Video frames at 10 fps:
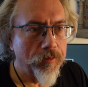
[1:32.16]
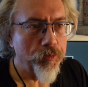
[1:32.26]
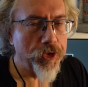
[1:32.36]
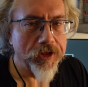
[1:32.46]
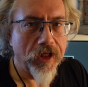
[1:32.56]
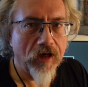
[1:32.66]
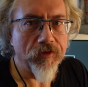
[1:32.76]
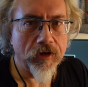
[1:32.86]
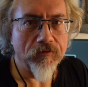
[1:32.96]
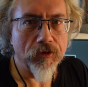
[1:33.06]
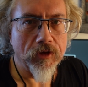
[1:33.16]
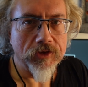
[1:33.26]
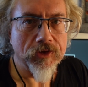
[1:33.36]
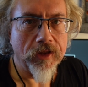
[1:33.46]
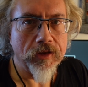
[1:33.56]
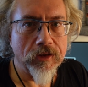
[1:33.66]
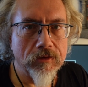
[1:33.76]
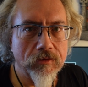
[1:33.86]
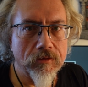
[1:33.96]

but they haven't ever assigned it